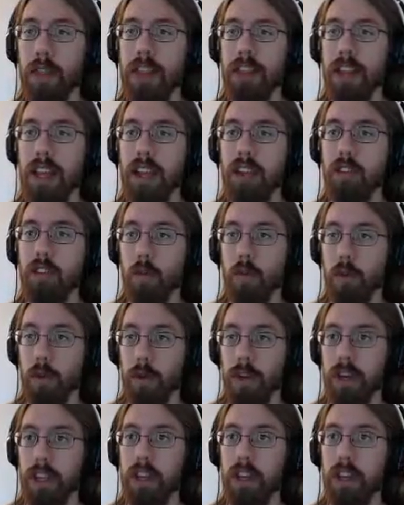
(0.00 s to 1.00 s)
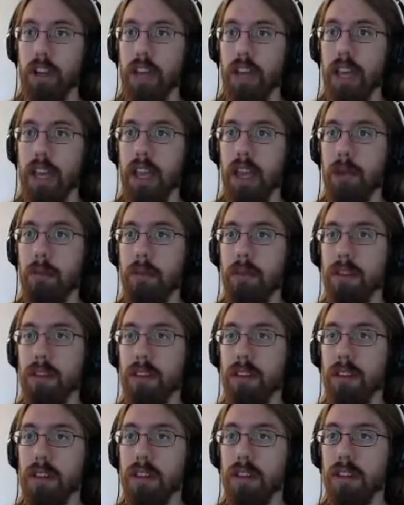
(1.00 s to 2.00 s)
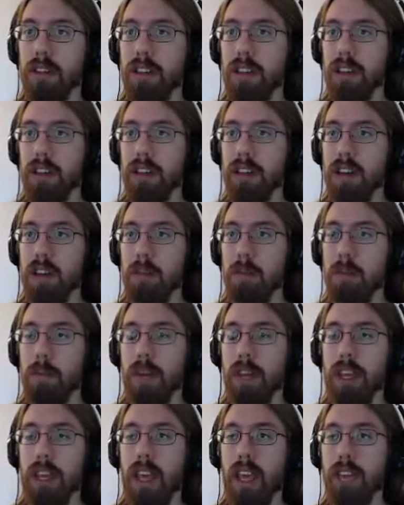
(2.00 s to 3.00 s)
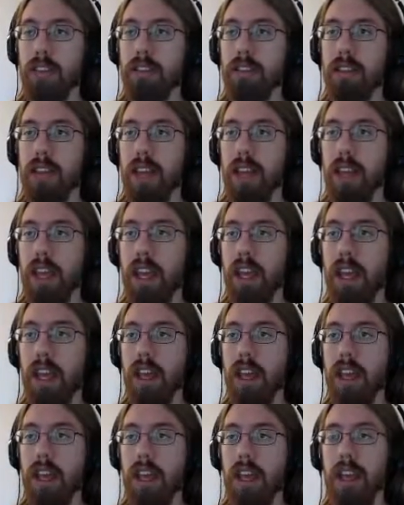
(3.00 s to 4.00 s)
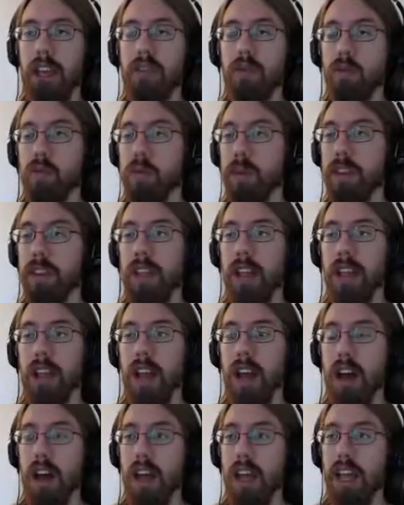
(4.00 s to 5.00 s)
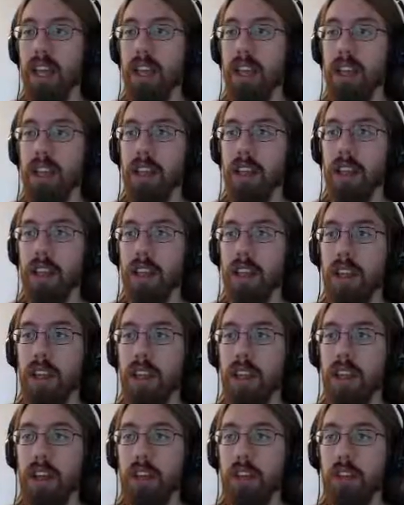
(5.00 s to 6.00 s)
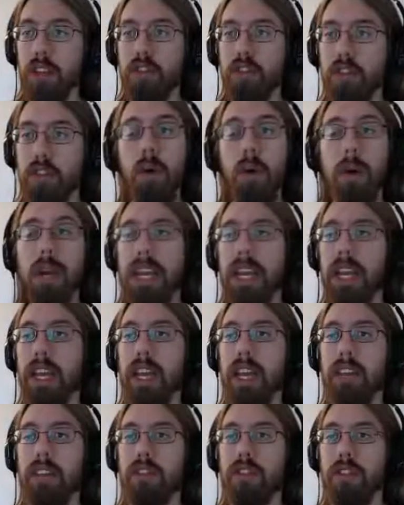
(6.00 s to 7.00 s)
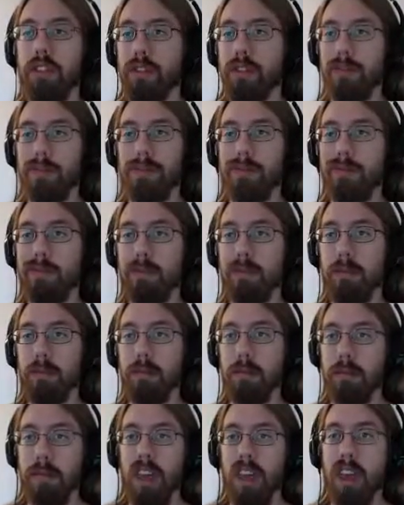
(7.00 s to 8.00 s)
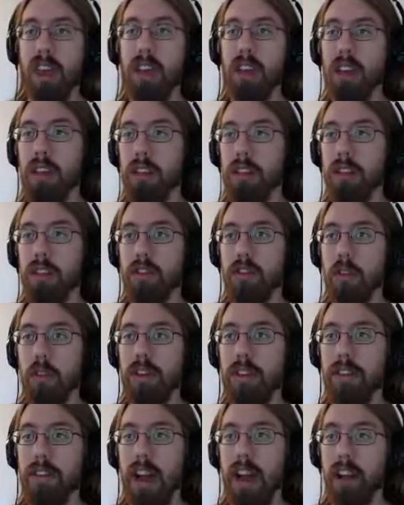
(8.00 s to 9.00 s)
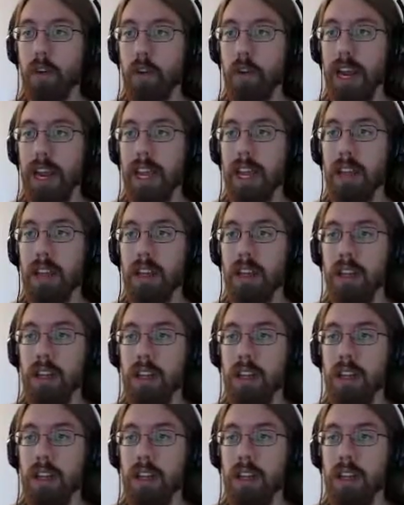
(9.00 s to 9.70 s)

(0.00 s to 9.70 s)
think that it's a really good game, but it's really not. The story is just meh. The story's not great.